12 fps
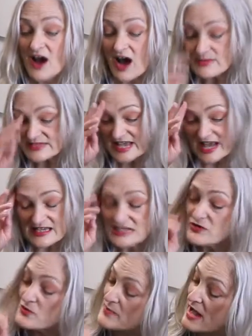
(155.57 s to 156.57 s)
I'm telling
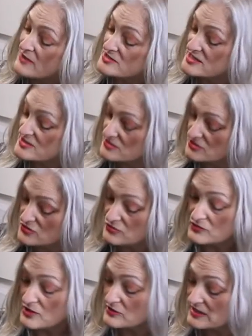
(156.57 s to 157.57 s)
you about it so you know